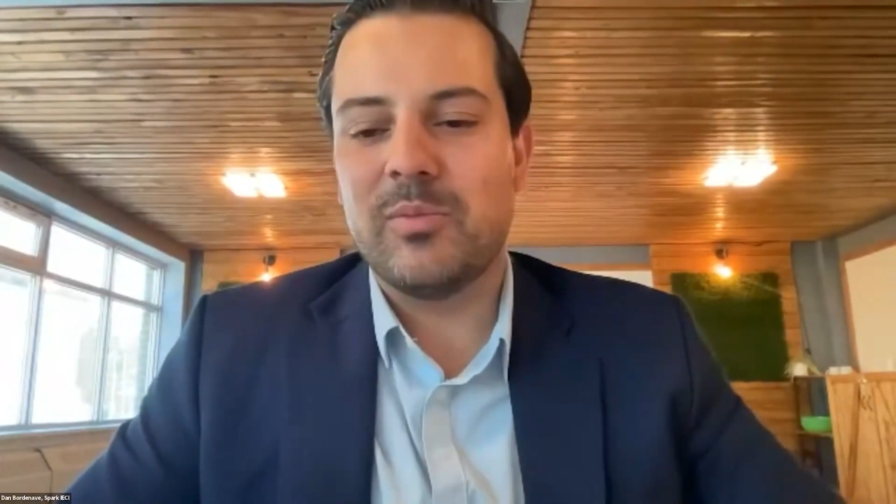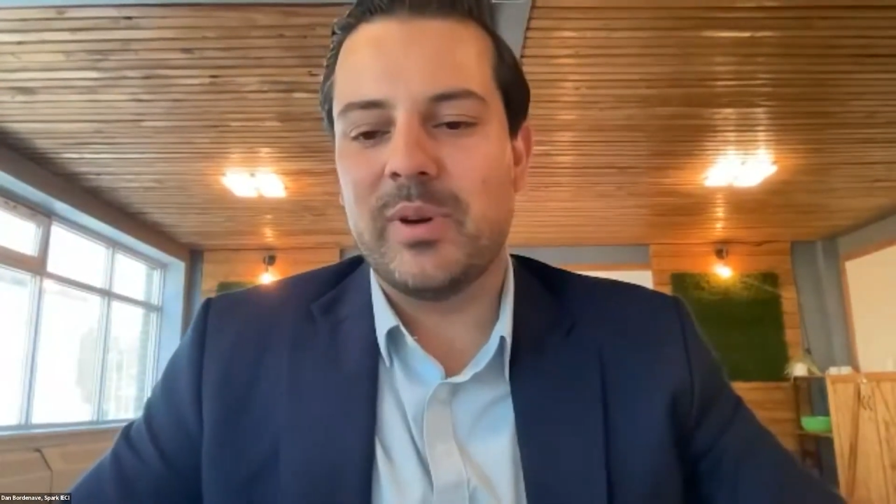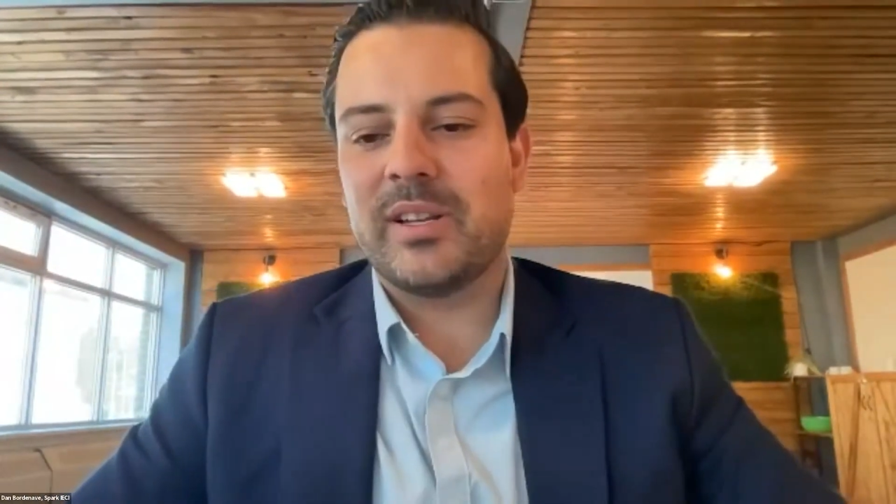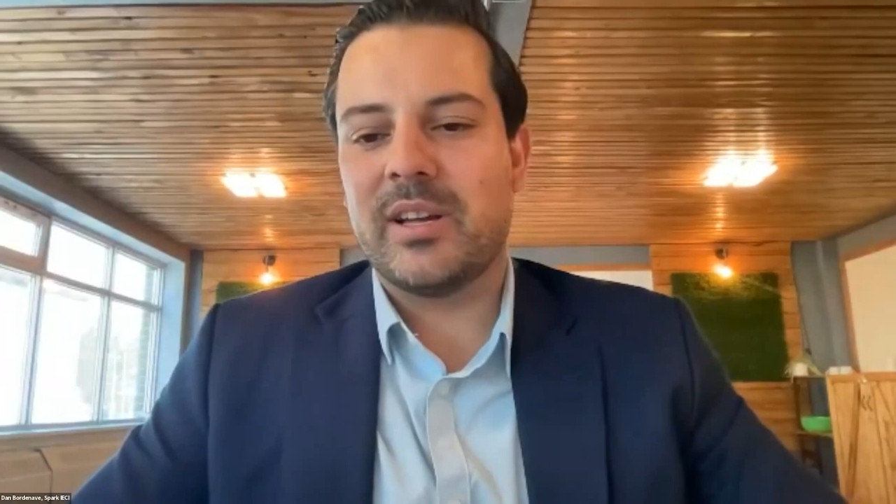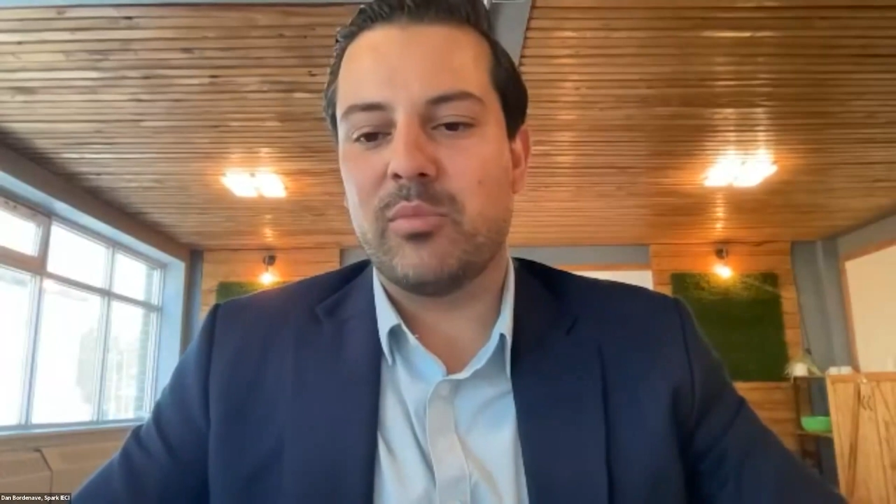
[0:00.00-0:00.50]

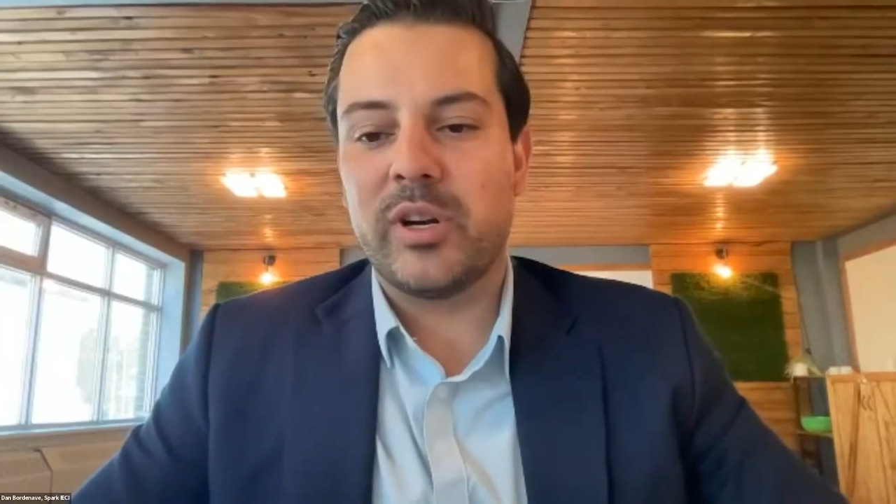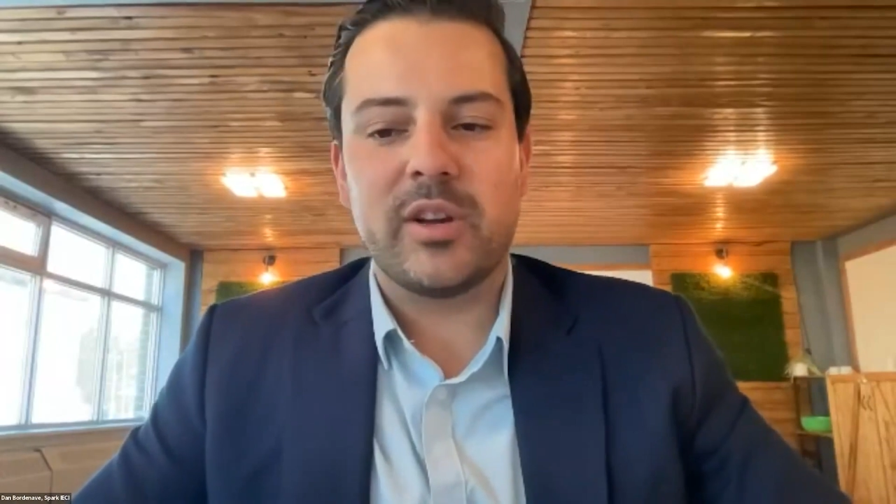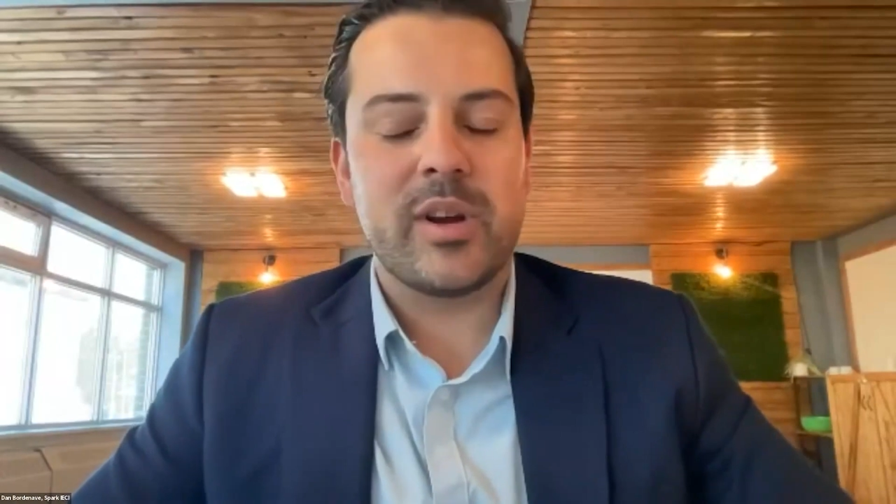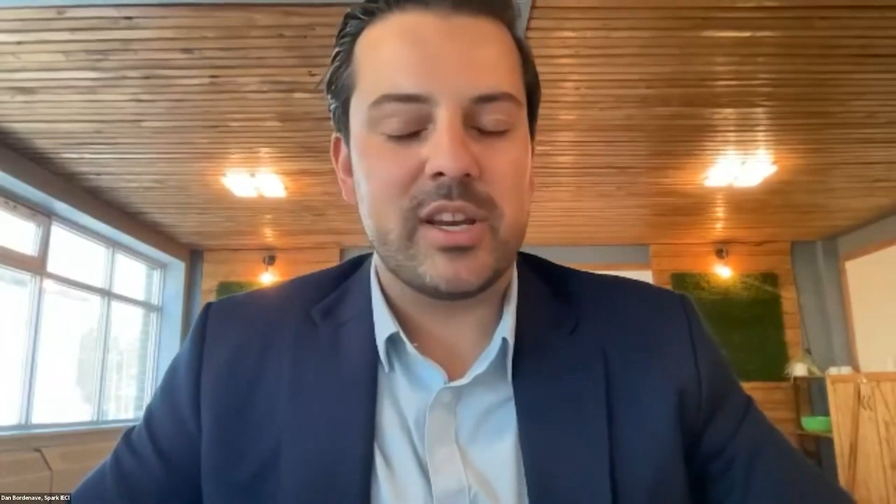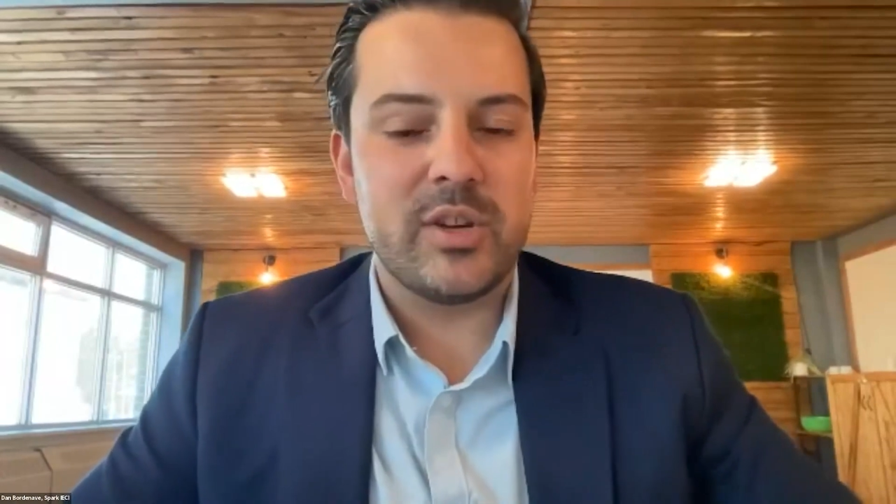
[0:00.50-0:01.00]
but Meridian
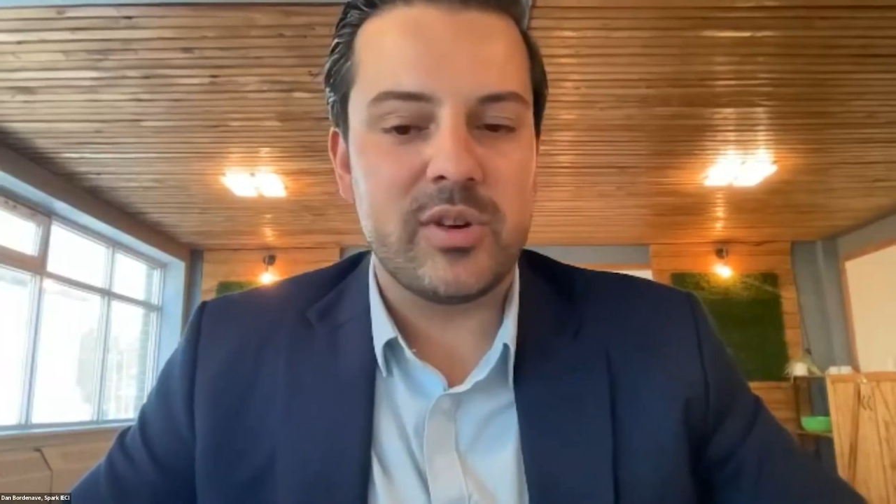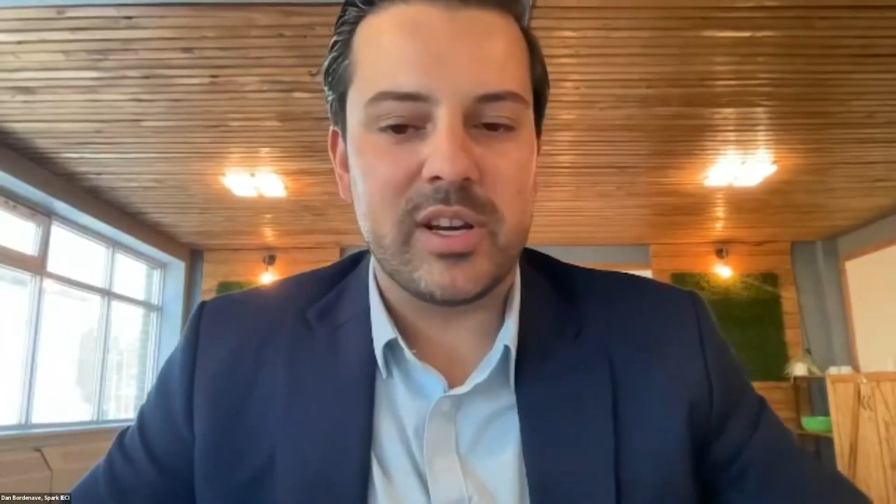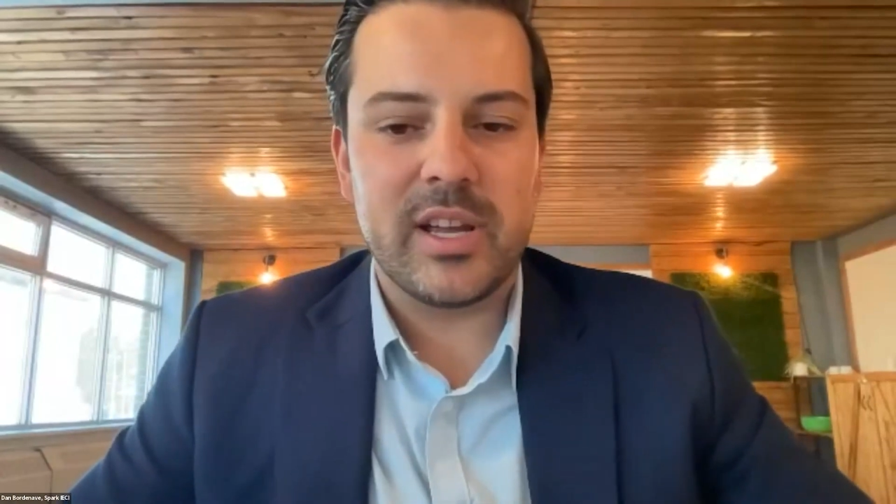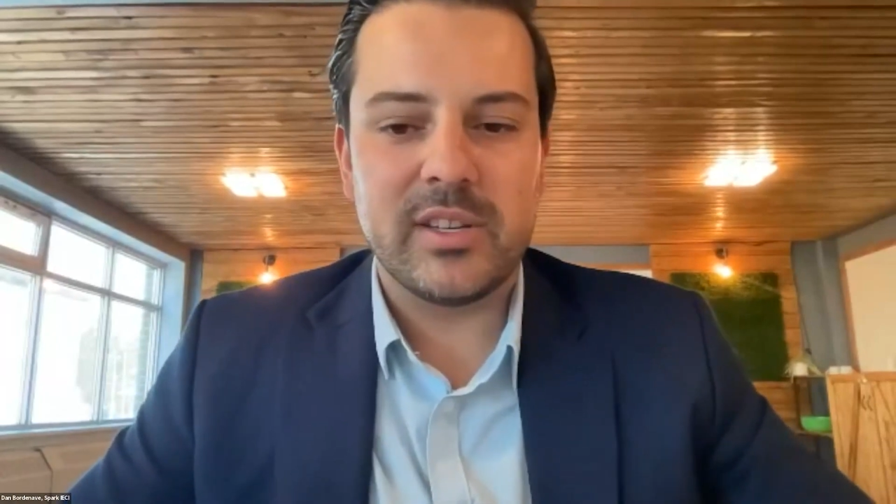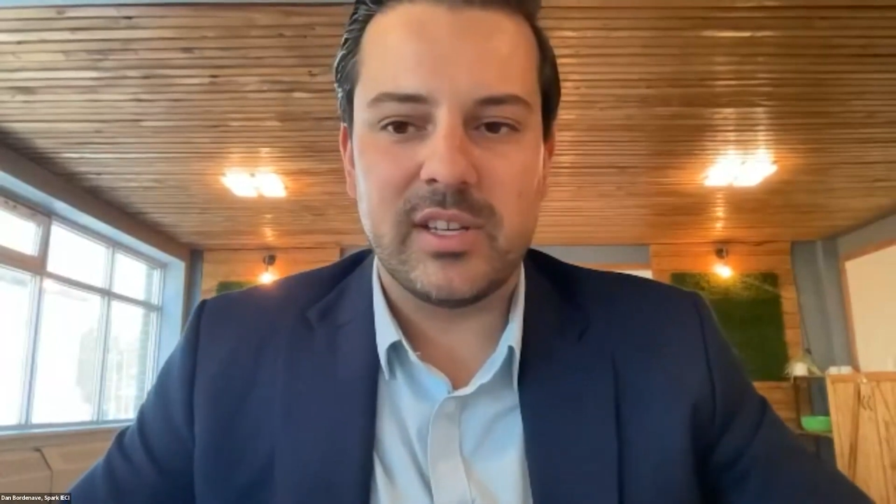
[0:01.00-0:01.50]
Credit Union
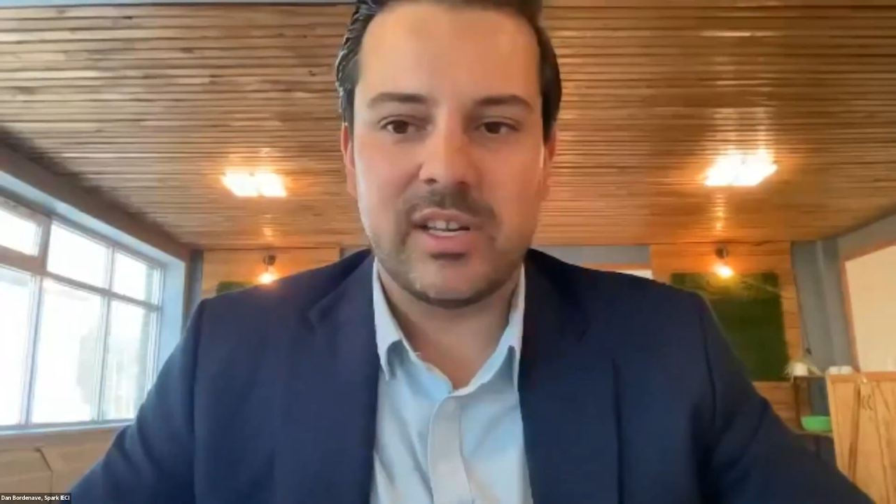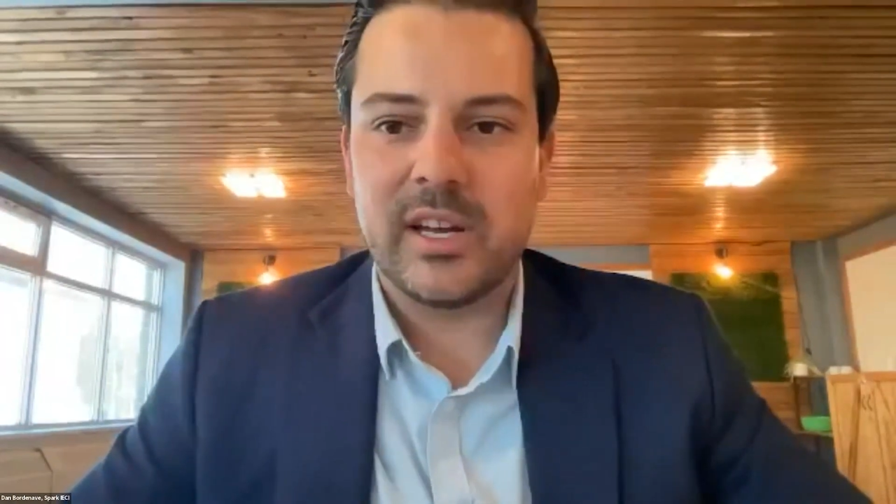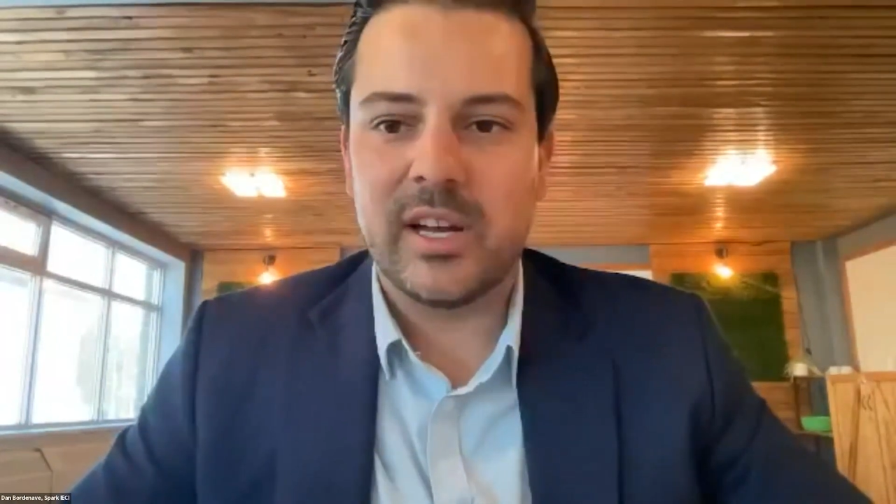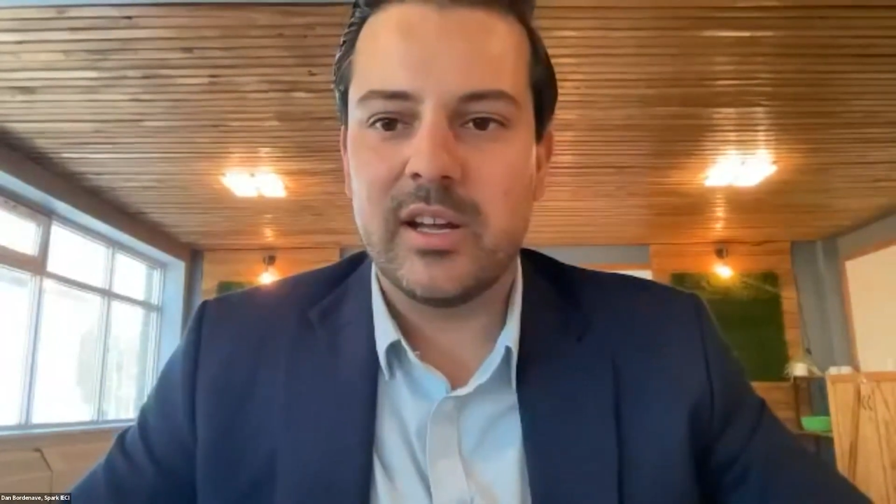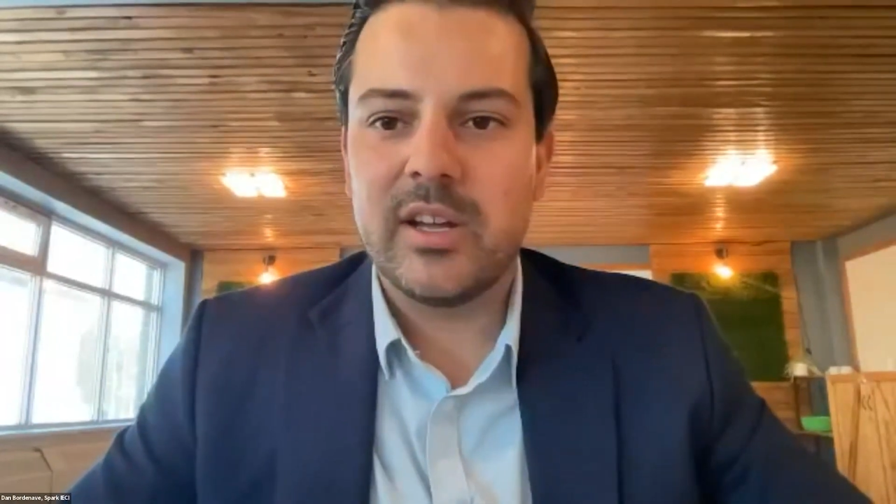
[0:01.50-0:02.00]
has
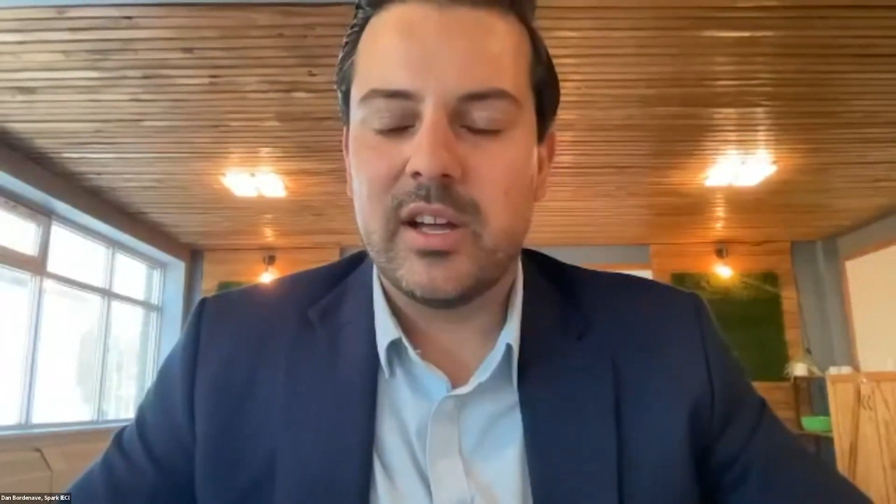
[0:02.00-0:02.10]
a